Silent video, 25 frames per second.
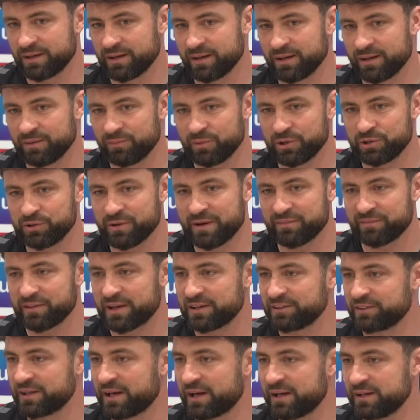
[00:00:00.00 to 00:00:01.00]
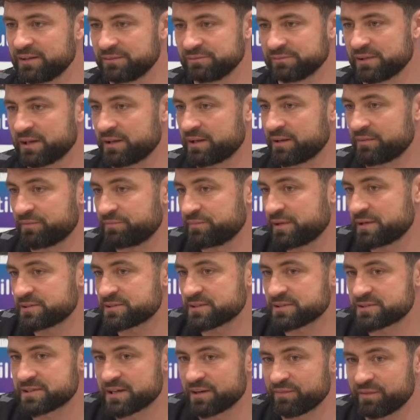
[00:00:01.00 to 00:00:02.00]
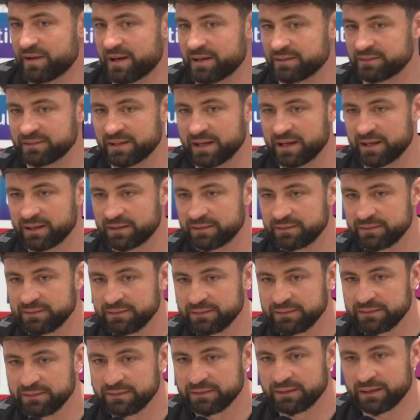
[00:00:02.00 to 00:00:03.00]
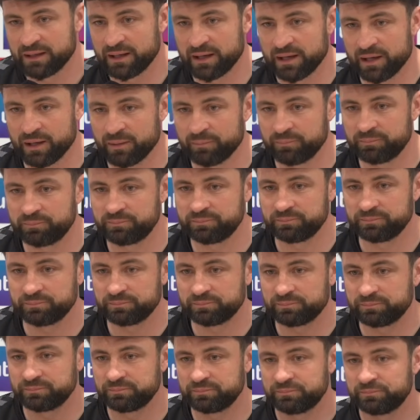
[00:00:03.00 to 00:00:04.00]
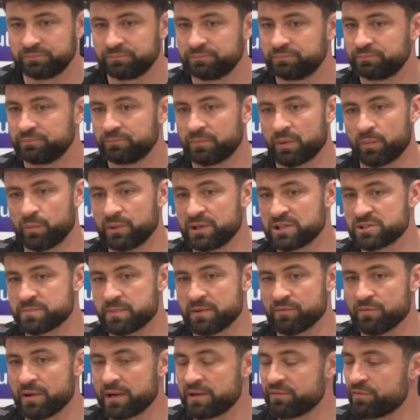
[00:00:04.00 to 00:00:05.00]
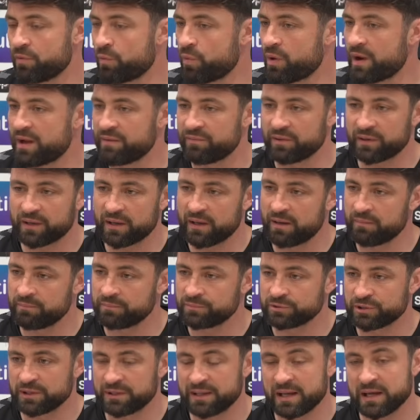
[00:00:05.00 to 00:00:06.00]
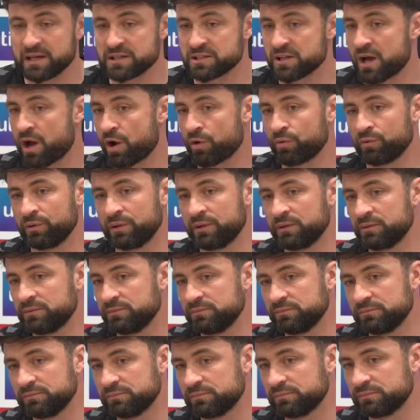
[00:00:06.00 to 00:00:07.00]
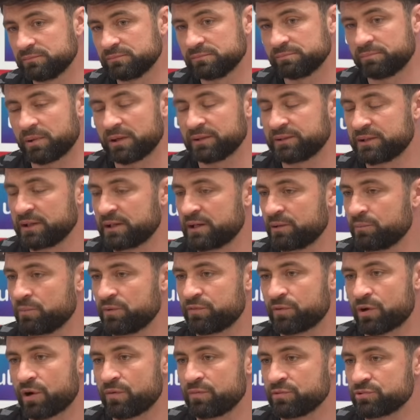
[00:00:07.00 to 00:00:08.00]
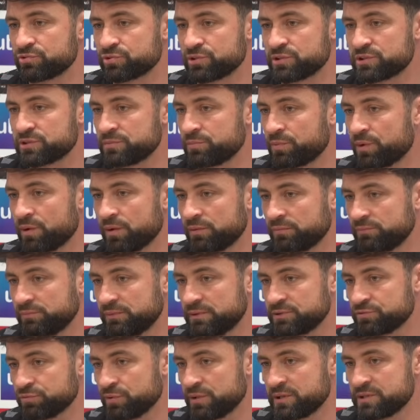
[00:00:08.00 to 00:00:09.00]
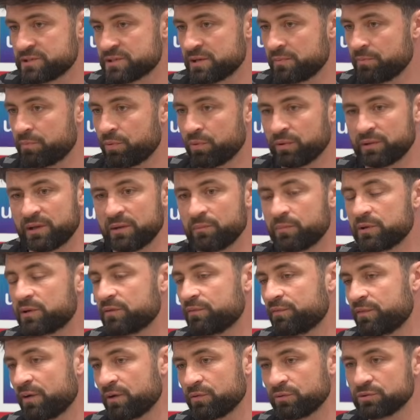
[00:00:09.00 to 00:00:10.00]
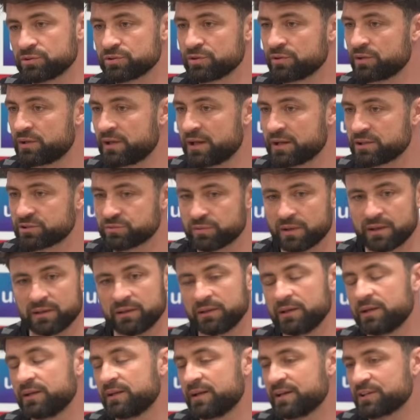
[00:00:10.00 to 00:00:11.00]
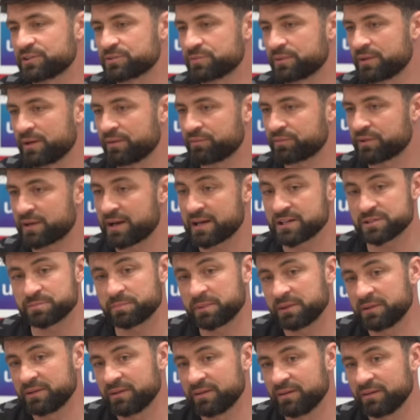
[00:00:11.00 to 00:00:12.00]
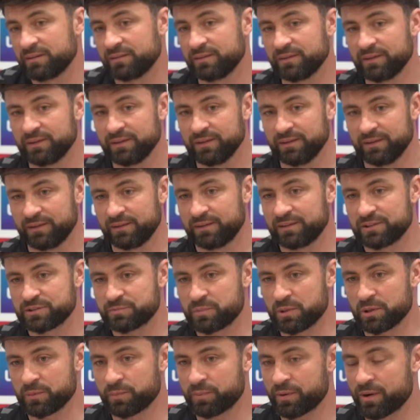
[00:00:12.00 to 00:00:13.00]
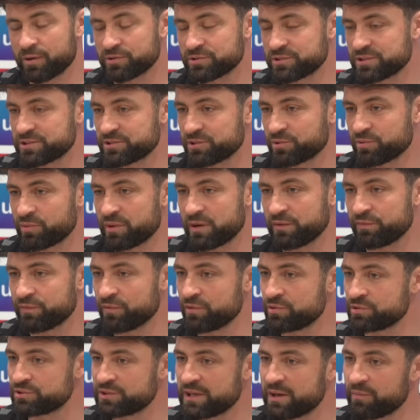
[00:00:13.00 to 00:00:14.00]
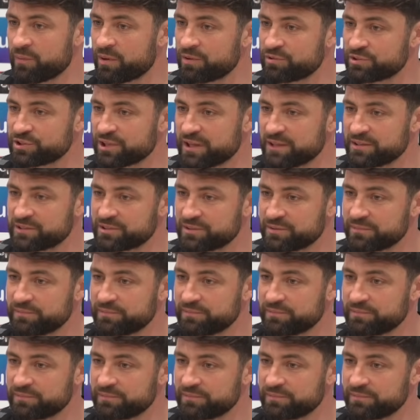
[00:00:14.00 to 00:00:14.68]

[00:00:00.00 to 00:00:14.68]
When you have that day, and as I said, I've had that, but we need to be ready for whatever comes, and that is only by dealing with Coventry tomorrow. It's really simple, and then we can focus on the next one, and then the next one after that. It's been the process all the way through, so that won't change.